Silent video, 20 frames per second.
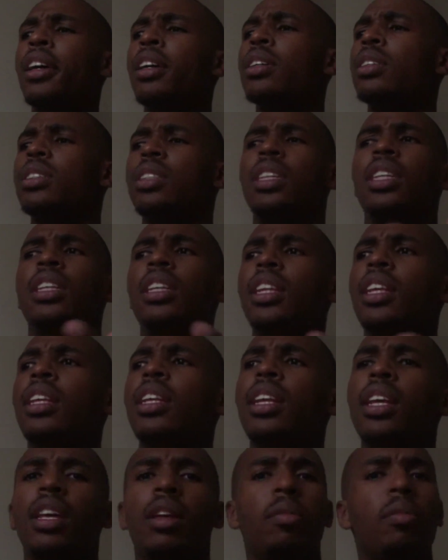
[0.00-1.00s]
saying that,
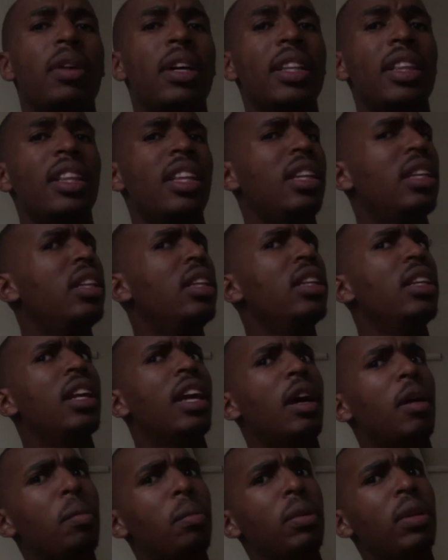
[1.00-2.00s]
hey man, the deed
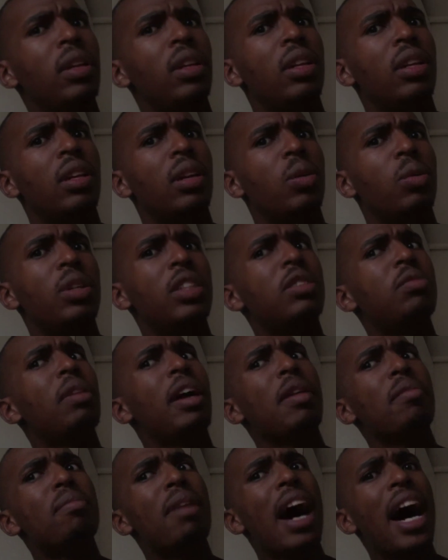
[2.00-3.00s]
happened, where's
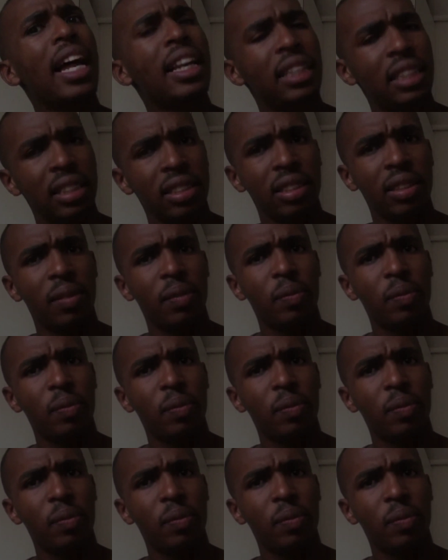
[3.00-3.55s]
my money?